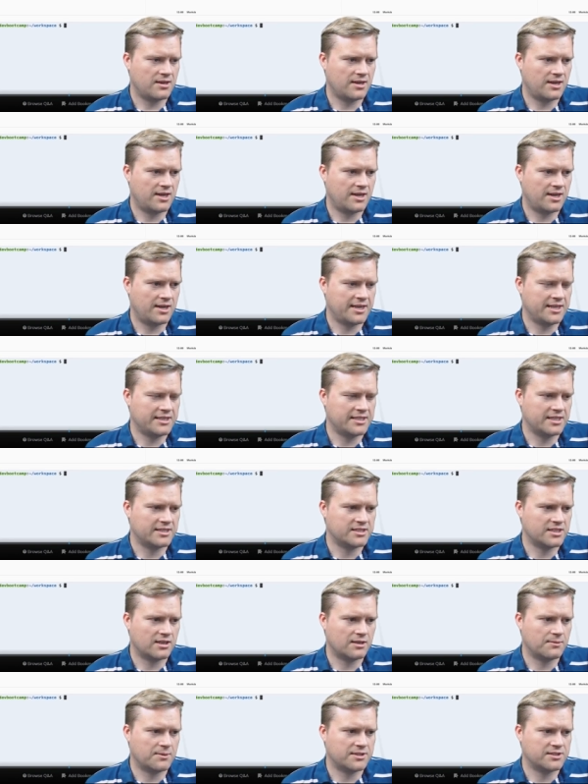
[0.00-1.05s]
Uh, he does
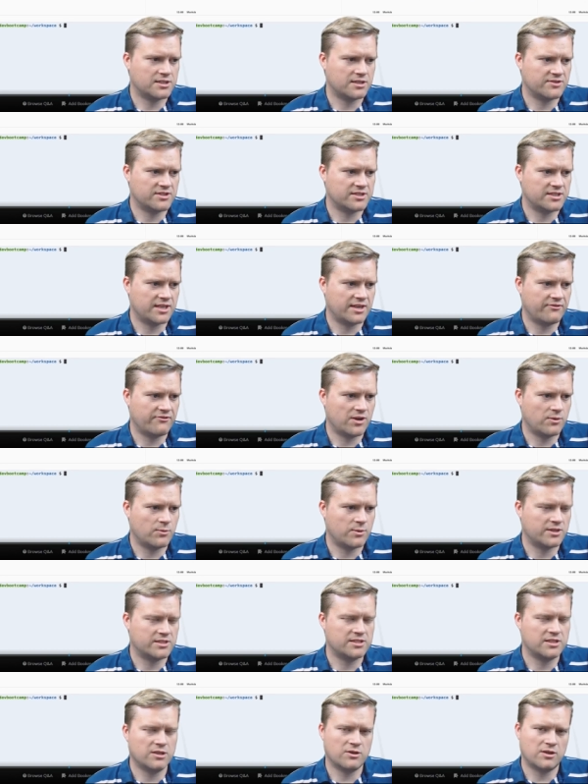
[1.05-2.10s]
talk about server side
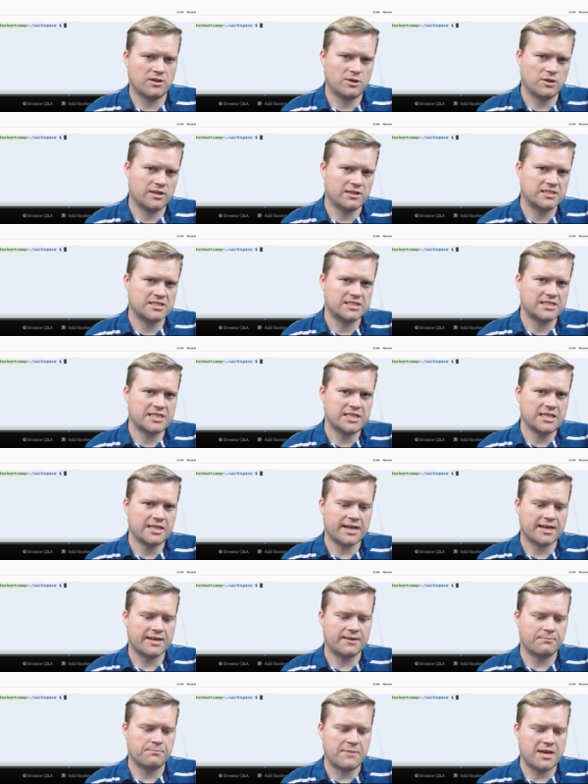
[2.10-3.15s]
frameworks. You, you can see
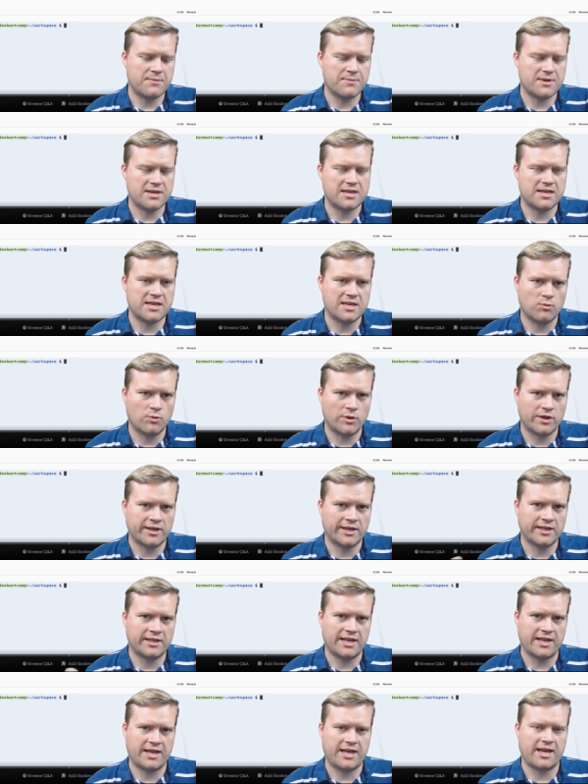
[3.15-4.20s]
that maybe he went
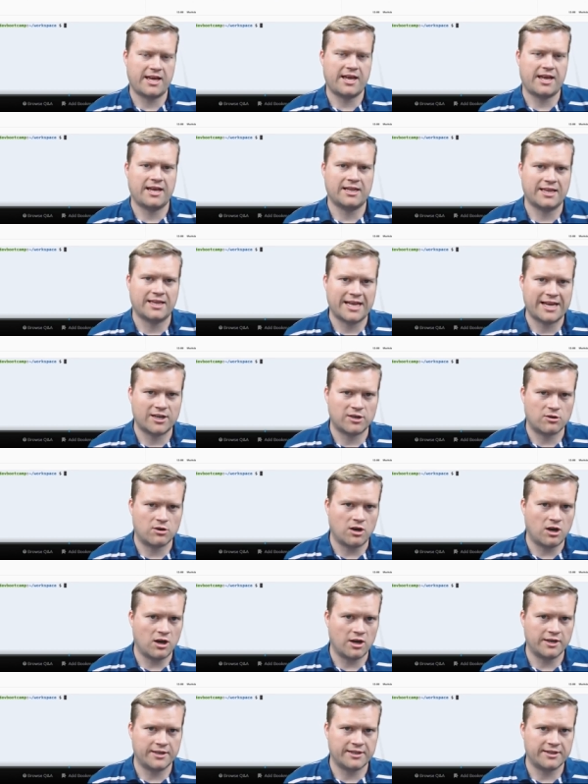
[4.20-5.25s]
in and later
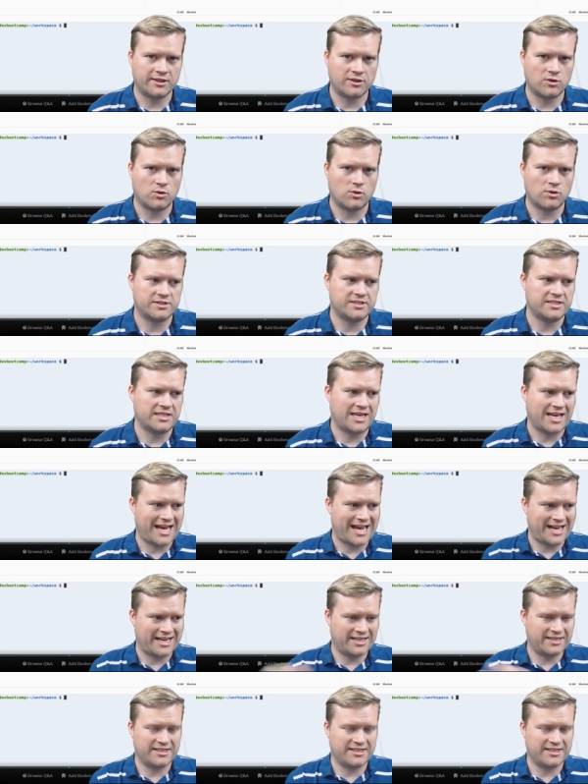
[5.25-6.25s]
on in the course he added